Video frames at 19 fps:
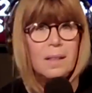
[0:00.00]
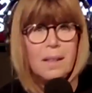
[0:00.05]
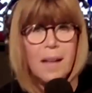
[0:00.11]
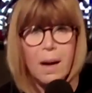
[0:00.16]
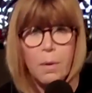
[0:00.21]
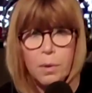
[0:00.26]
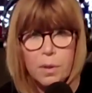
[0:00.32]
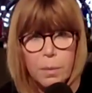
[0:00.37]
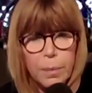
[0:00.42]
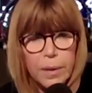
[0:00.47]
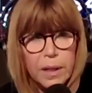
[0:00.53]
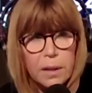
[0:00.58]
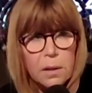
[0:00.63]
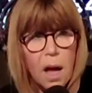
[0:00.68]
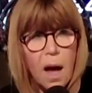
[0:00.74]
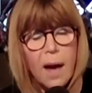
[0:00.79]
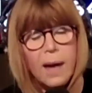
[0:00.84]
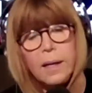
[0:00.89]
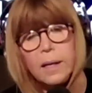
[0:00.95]
that was a big
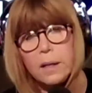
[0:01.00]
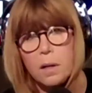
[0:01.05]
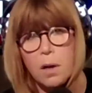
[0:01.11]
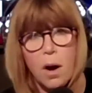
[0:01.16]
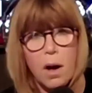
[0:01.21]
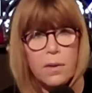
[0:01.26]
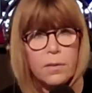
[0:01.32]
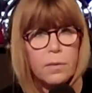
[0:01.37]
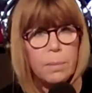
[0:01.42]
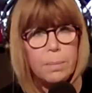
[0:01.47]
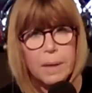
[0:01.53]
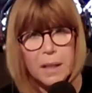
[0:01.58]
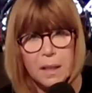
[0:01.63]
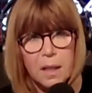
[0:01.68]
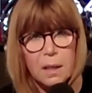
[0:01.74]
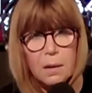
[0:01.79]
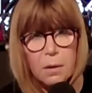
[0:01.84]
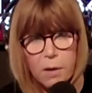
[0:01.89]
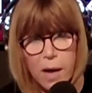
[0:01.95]
lie, and it caused a
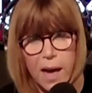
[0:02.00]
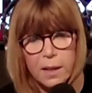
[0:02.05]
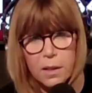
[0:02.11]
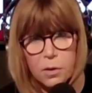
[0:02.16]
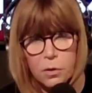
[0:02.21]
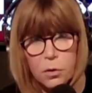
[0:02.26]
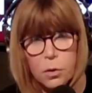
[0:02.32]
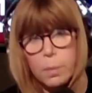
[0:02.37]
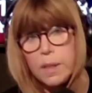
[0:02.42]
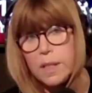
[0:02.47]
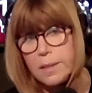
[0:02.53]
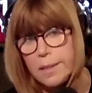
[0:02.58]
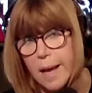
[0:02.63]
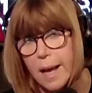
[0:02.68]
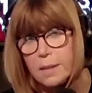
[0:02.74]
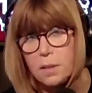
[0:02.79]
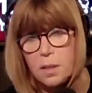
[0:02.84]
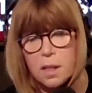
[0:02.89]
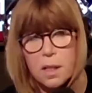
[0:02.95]
million Iraqis to be
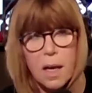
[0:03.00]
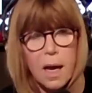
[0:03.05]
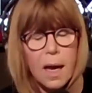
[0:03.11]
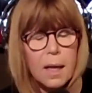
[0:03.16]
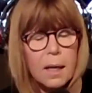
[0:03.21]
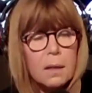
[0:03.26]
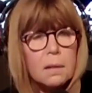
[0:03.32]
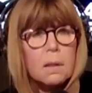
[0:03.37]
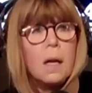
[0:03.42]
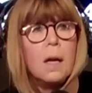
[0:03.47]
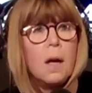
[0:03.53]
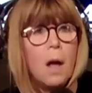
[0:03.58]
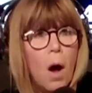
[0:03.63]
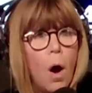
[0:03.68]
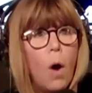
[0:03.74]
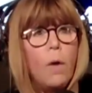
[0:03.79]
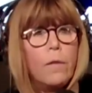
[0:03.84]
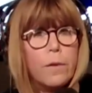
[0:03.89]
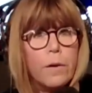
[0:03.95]
dead today and
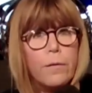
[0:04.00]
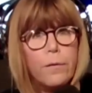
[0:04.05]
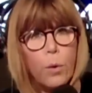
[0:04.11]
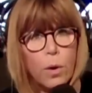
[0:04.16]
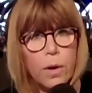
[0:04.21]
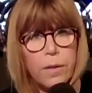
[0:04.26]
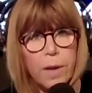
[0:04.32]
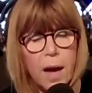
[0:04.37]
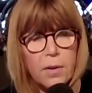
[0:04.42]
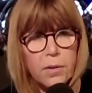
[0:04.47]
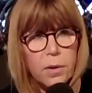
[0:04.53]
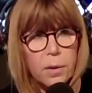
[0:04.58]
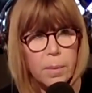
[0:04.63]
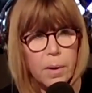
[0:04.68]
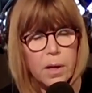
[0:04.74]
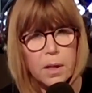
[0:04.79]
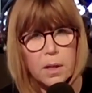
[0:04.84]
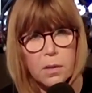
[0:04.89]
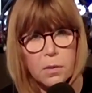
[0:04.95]
over 4,000
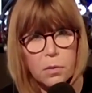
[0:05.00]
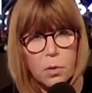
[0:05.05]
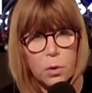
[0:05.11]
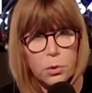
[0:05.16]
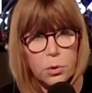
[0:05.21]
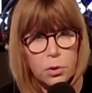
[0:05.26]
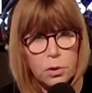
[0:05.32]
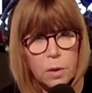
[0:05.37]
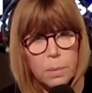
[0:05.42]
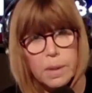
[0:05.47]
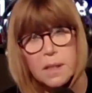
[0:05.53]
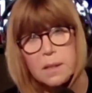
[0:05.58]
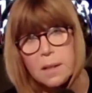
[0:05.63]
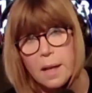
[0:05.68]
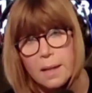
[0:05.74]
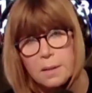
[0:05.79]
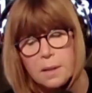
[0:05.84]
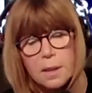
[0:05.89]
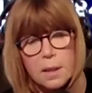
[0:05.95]
American soldiers to be
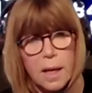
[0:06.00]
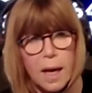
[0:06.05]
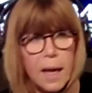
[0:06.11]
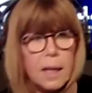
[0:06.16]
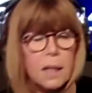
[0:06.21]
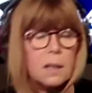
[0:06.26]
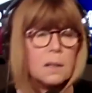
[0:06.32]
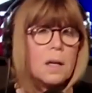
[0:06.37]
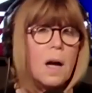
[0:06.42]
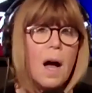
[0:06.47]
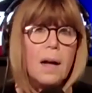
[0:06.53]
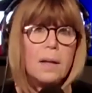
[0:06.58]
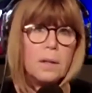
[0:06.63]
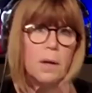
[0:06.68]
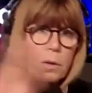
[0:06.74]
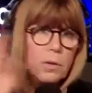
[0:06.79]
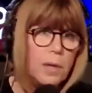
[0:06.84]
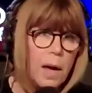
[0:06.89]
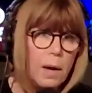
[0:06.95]
dead today, and God
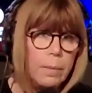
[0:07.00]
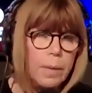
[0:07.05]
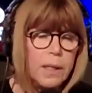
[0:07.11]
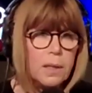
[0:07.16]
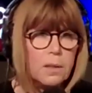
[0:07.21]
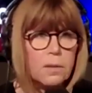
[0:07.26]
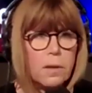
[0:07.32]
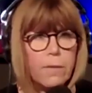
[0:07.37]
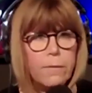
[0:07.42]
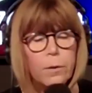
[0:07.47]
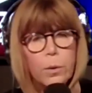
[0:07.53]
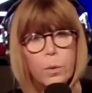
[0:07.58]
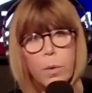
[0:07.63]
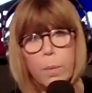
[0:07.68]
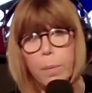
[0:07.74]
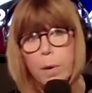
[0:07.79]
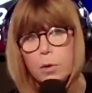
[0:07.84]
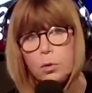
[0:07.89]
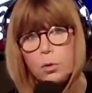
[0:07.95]
knows how many suffering
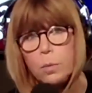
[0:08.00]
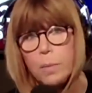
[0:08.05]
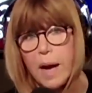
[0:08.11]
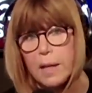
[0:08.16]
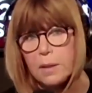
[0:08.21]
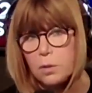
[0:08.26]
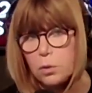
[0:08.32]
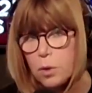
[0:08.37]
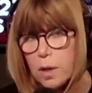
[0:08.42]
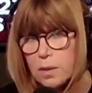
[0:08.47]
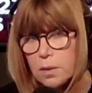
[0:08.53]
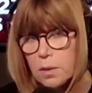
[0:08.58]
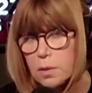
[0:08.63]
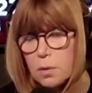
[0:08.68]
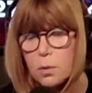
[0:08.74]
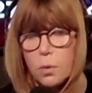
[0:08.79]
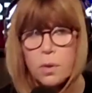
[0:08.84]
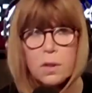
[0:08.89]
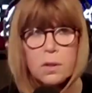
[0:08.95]
with post-traumatic stress
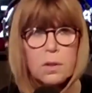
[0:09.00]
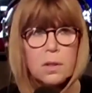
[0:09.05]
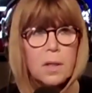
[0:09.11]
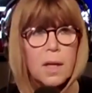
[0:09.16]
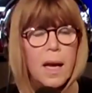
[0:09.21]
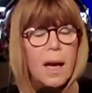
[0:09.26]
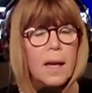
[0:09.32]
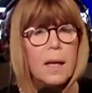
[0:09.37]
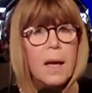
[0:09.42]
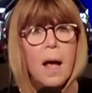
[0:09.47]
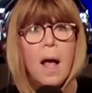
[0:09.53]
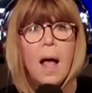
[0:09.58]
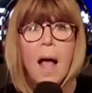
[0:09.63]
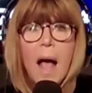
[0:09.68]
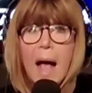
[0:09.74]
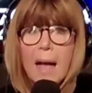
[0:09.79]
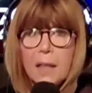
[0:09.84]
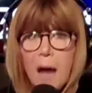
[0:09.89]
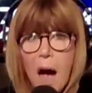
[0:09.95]
disorder today,
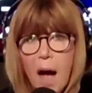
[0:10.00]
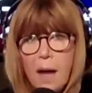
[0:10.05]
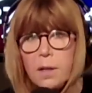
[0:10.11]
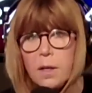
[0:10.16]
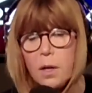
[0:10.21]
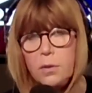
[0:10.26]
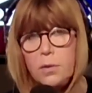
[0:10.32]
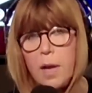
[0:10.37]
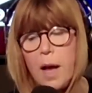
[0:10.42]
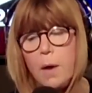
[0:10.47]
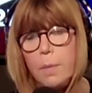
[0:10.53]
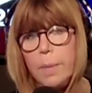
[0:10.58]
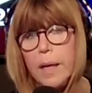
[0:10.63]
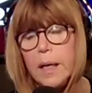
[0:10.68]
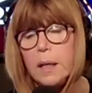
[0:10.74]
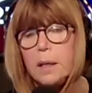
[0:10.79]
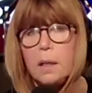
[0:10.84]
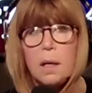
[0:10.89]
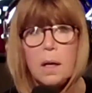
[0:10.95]
and God knows how
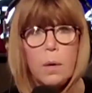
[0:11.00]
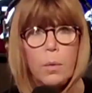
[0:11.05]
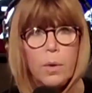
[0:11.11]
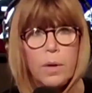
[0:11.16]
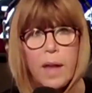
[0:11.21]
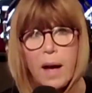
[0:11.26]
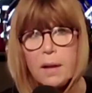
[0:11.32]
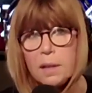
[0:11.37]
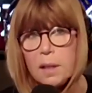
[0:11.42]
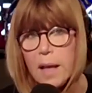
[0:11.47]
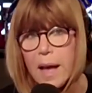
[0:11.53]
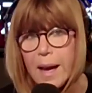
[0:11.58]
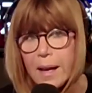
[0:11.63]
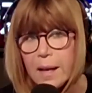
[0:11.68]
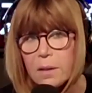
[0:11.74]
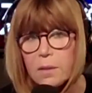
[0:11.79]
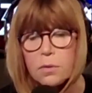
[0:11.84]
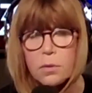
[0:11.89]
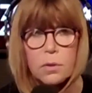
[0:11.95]
many, you know, without
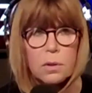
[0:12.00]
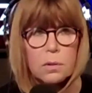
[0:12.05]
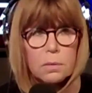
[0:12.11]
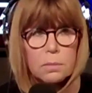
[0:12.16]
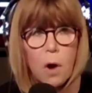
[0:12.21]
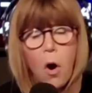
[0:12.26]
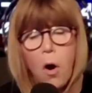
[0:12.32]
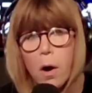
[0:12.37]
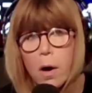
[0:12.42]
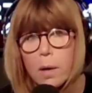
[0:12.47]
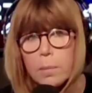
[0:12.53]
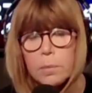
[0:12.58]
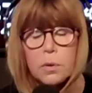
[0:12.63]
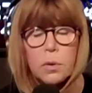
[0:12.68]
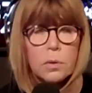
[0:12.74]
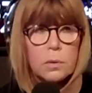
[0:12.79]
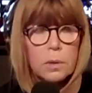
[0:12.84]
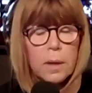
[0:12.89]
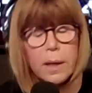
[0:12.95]
legs or
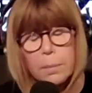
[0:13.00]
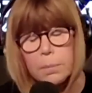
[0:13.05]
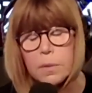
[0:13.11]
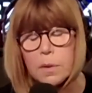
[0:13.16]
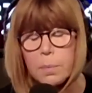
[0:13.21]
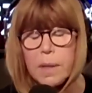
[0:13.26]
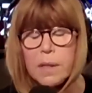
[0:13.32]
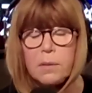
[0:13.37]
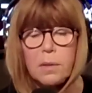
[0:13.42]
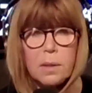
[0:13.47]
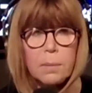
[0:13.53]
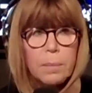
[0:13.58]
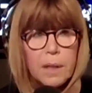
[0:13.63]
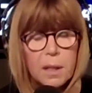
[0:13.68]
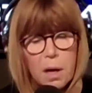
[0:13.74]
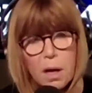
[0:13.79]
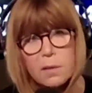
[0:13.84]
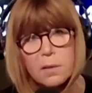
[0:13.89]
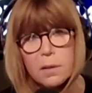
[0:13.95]
arms or limbs missing
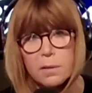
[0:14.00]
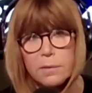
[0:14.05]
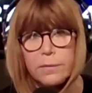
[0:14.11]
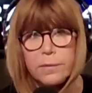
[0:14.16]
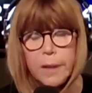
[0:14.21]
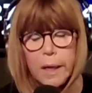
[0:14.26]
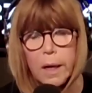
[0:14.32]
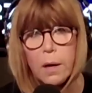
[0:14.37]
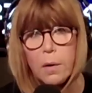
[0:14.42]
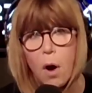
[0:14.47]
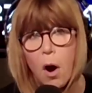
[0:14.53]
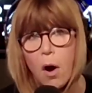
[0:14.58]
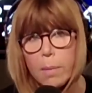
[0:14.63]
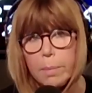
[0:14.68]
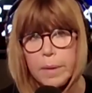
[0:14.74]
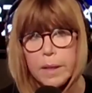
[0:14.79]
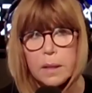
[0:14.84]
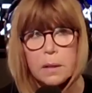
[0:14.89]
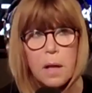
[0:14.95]
because of, you know, our
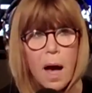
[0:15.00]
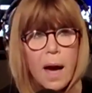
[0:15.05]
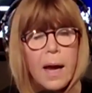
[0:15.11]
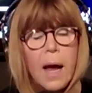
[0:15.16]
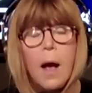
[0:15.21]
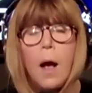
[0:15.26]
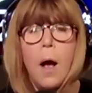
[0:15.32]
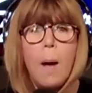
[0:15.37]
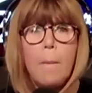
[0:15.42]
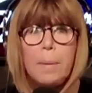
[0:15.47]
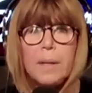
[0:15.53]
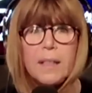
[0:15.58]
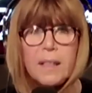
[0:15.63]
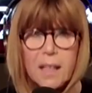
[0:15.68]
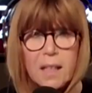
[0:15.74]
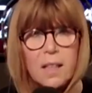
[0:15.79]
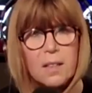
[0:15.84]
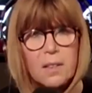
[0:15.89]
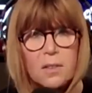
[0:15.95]
big lie. But
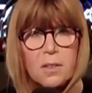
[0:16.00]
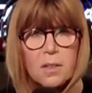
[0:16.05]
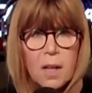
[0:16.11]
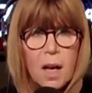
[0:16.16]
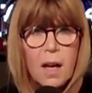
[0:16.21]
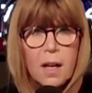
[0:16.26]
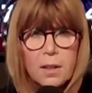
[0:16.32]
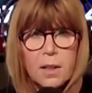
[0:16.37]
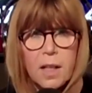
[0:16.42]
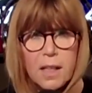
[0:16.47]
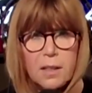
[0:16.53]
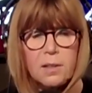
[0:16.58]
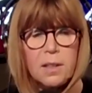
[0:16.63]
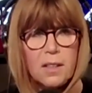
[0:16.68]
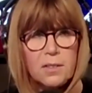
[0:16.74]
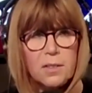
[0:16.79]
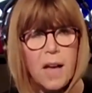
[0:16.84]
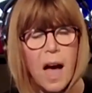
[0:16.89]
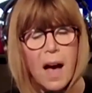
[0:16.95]
this
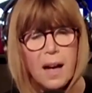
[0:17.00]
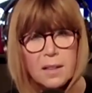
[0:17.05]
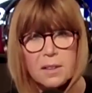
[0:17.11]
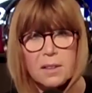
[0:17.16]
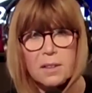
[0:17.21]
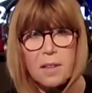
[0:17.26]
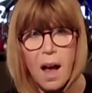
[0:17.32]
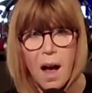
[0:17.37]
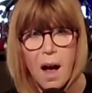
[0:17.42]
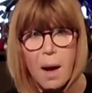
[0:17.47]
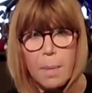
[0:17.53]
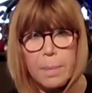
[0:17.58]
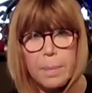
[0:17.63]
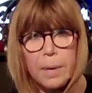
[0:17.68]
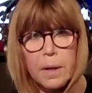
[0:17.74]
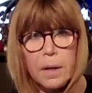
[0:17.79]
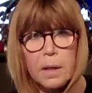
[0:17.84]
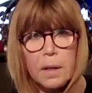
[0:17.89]
has got to stop.